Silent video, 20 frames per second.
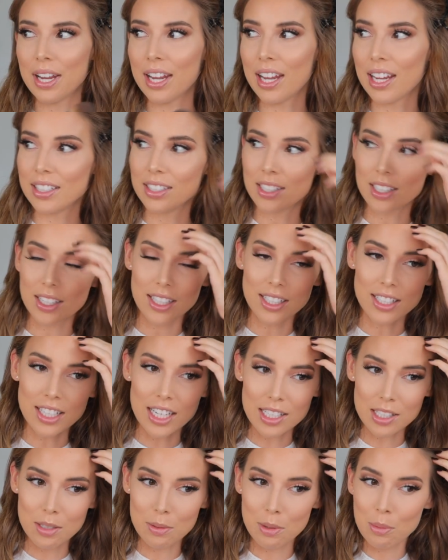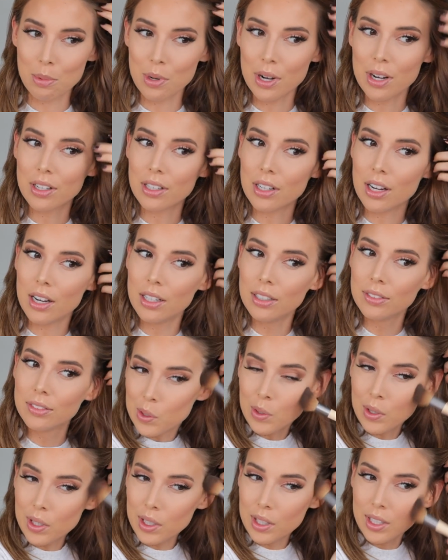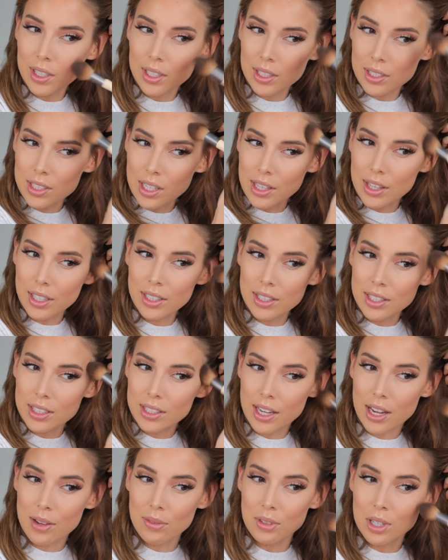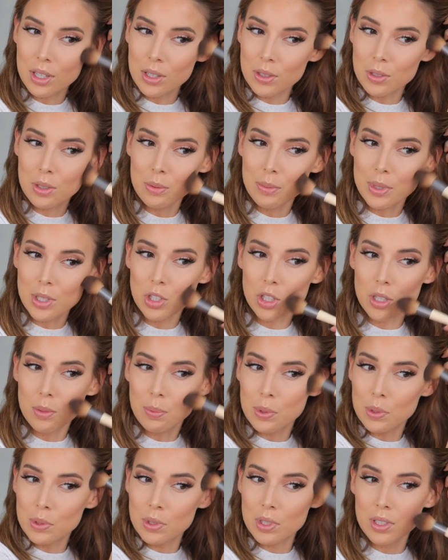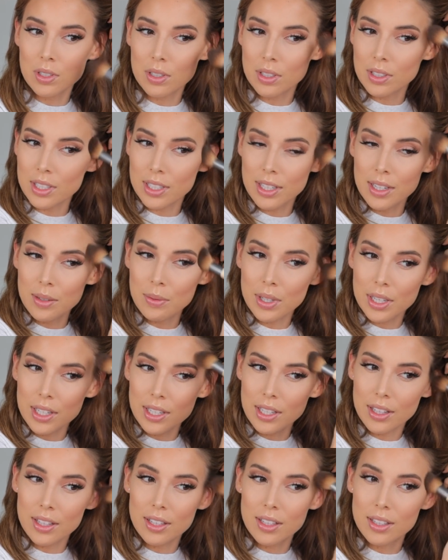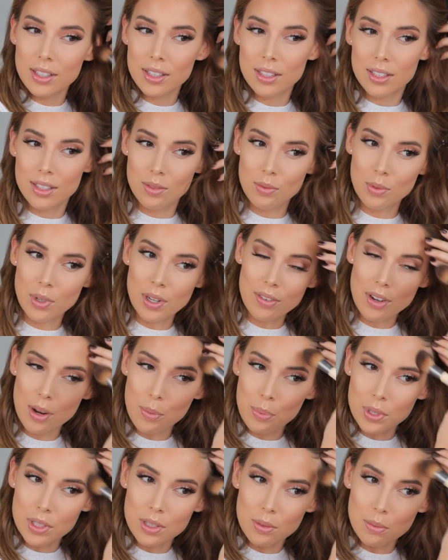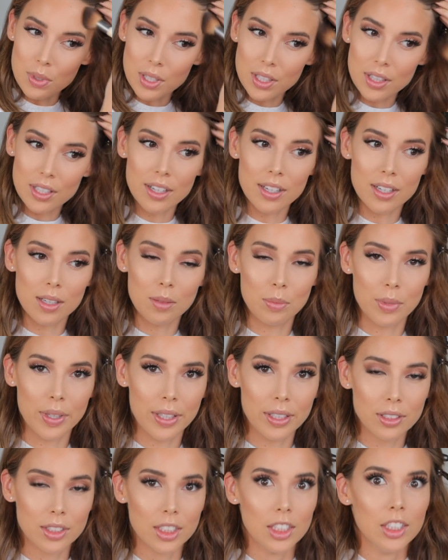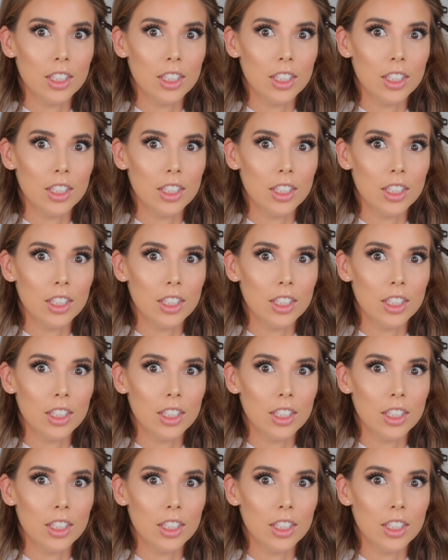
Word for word: my hand to like take some of the product off. You know what I think it is? I think it's because I haven't contoured my cheekbones in a long time that any, whenever I put something there, I'm like,